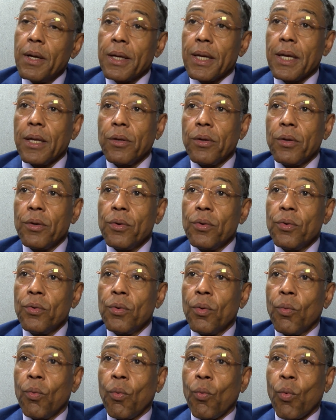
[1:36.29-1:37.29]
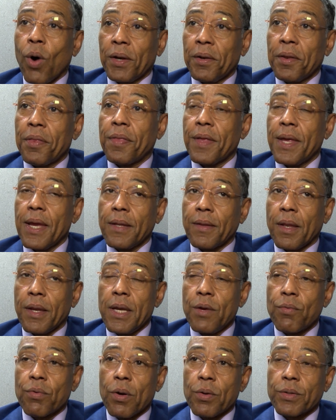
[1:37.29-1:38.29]
He knew one thing that
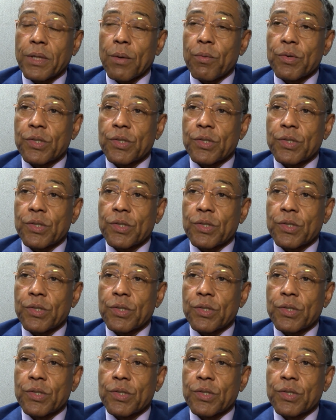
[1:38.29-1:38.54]
he wrote that